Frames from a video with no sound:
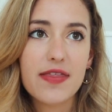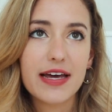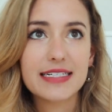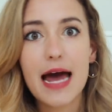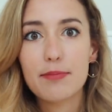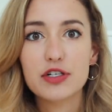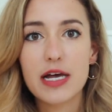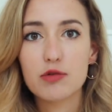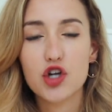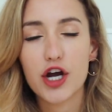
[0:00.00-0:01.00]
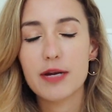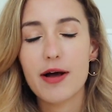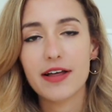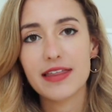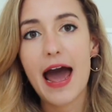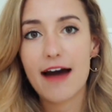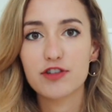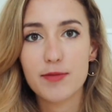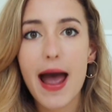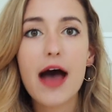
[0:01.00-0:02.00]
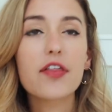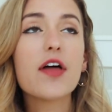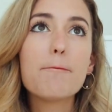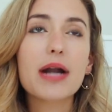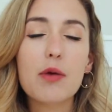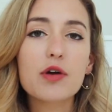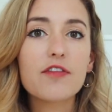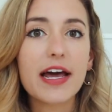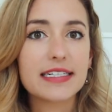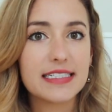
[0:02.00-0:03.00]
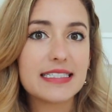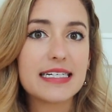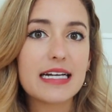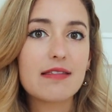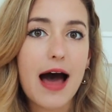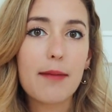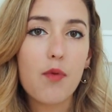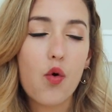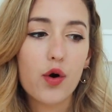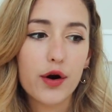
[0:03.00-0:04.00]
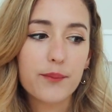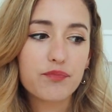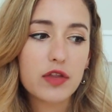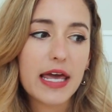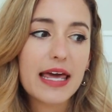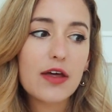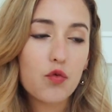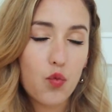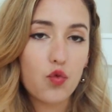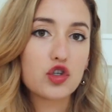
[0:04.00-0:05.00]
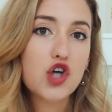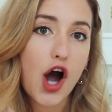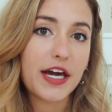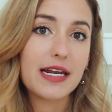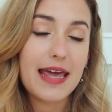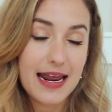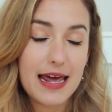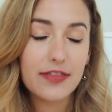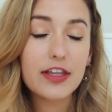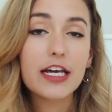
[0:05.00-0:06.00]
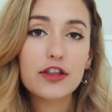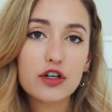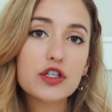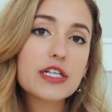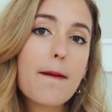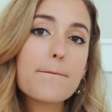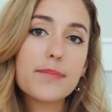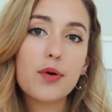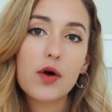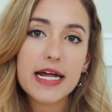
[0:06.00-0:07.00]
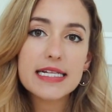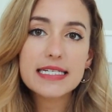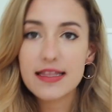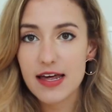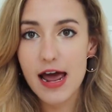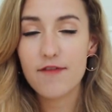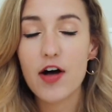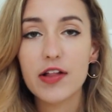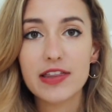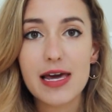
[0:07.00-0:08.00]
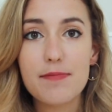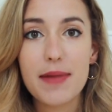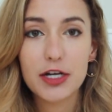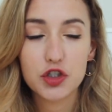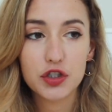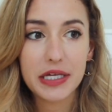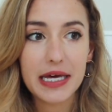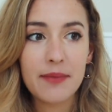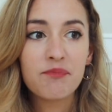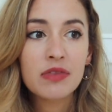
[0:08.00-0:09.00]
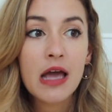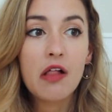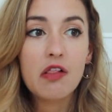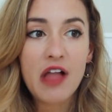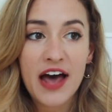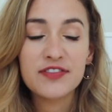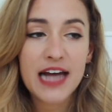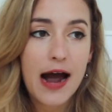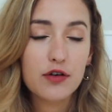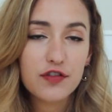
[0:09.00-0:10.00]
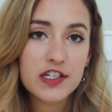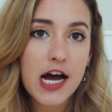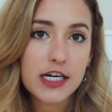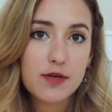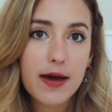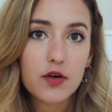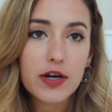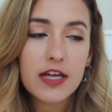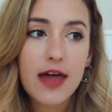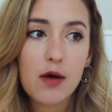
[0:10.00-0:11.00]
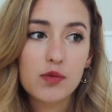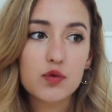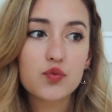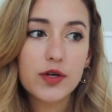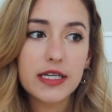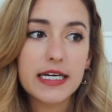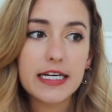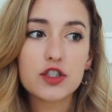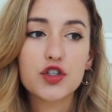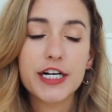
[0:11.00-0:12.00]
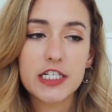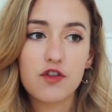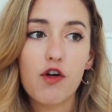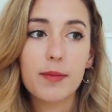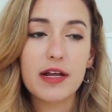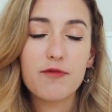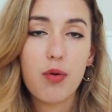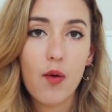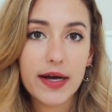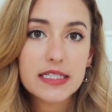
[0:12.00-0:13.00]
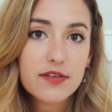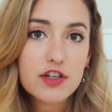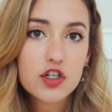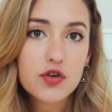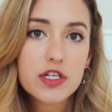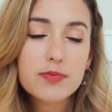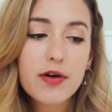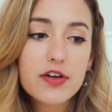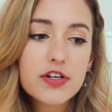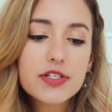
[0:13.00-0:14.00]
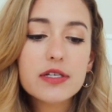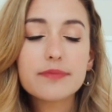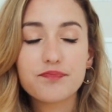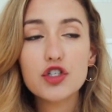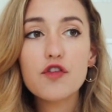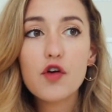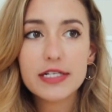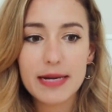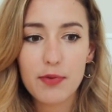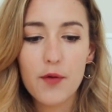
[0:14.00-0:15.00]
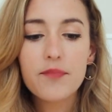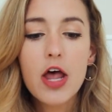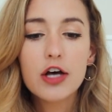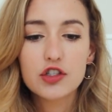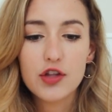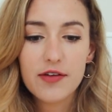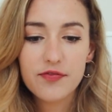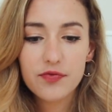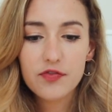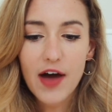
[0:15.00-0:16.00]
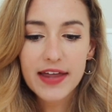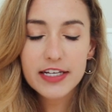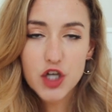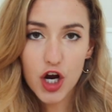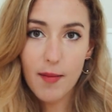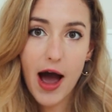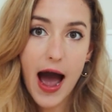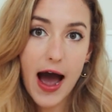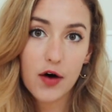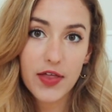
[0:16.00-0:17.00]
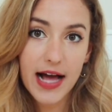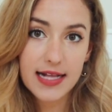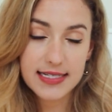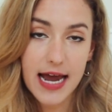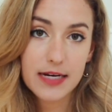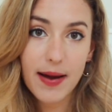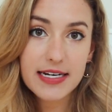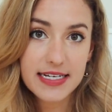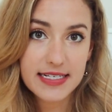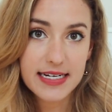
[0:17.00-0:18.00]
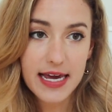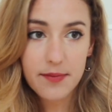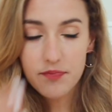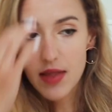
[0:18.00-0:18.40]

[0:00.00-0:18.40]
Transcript: then like 10% was talking about like the aftermath. But I would have liked to have seen a lot more talking in it. There are some points that I felt like they majorly left out of the documentary that were really transformative points of the Jonas Brothers. So for example, so they finally talk about how they got signed by Disney